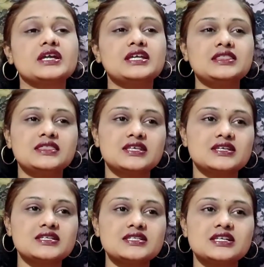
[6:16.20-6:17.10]
In
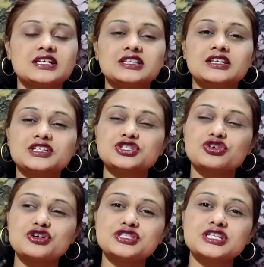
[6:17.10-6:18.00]
this, there is
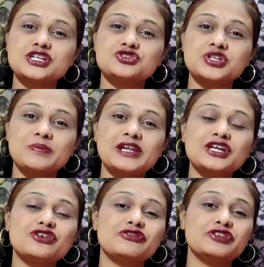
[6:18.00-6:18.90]
constant
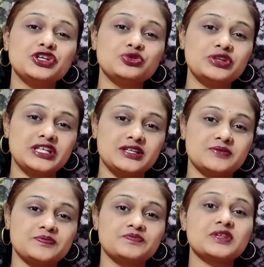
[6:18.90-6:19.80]
dribbling of urine